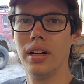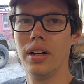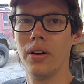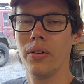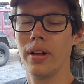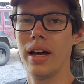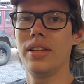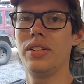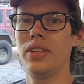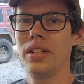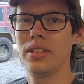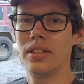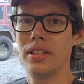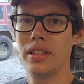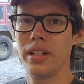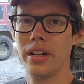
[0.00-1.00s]
Well, as you can
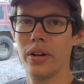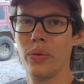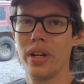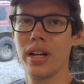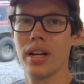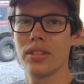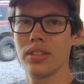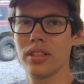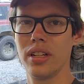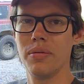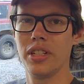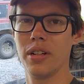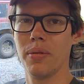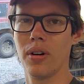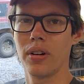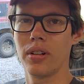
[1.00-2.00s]
see there, we got Slim
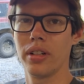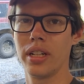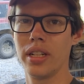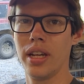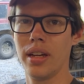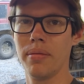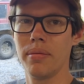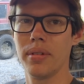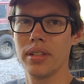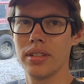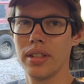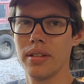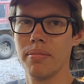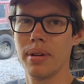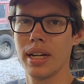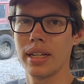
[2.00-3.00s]
Jim all cleaned up. It's
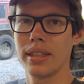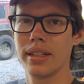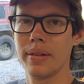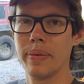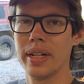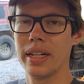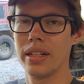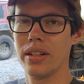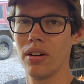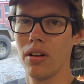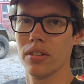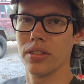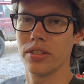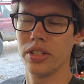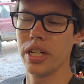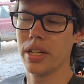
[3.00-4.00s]
sitting back there behind
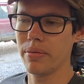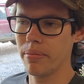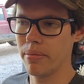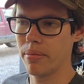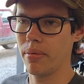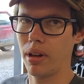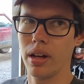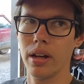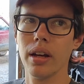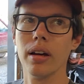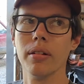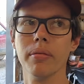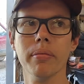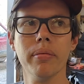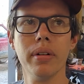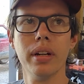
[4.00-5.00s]
Dalton's Jeep.
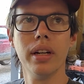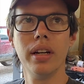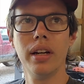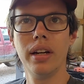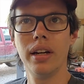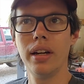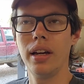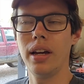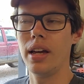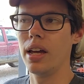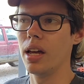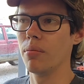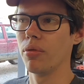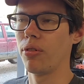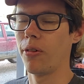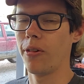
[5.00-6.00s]
And
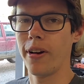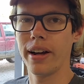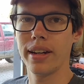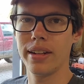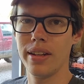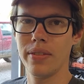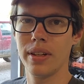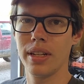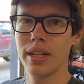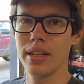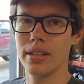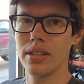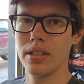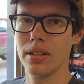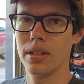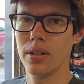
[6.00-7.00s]
before I could even
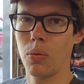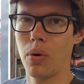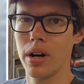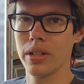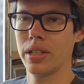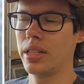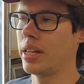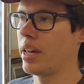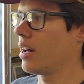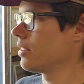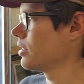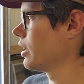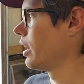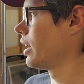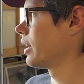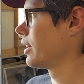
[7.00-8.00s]
get to washing the
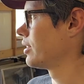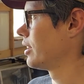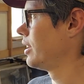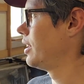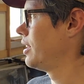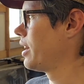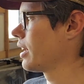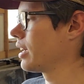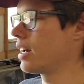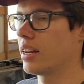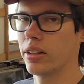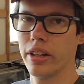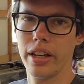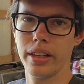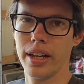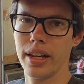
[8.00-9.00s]
outside, because I did that kind of
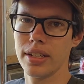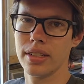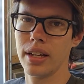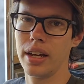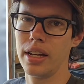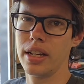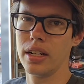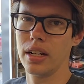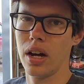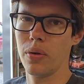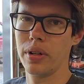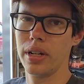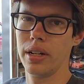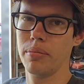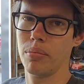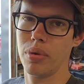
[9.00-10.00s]
late last night, I went
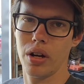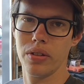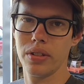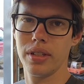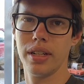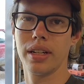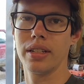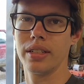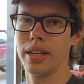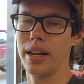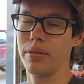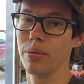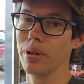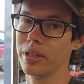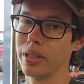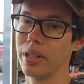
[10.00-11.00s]
ahead and posted it because I have
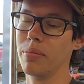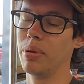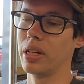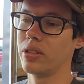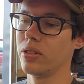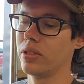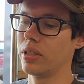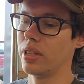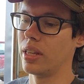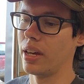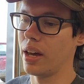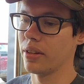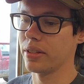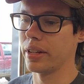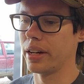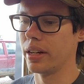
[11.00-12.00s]
really good pictures of the
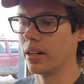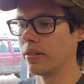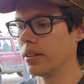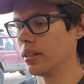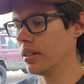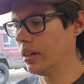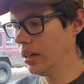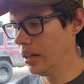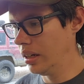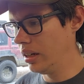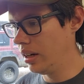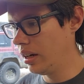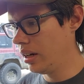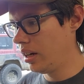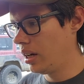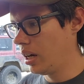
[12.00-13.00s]
outside of it.
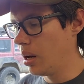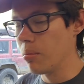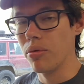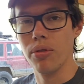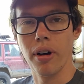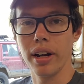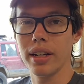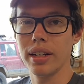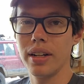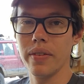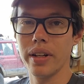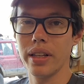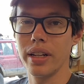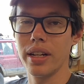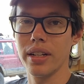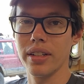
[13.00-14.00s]
Before I could even
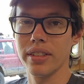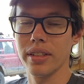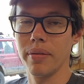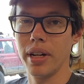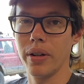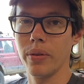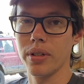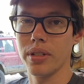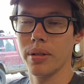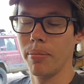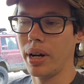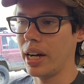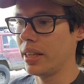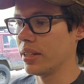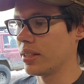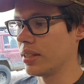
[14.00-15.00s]
clean it, somebody wants to
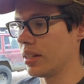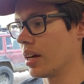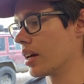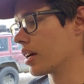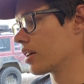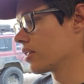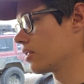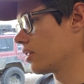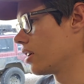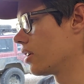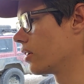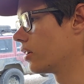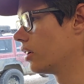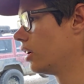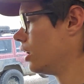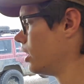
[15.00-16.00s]
buy this thing. So